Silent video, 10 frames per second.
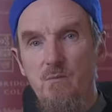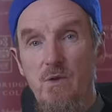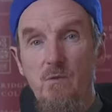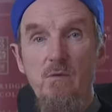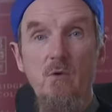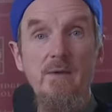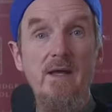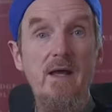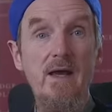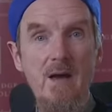when we will
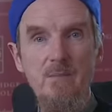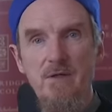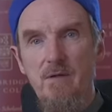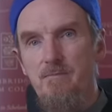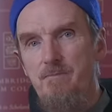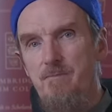be happier,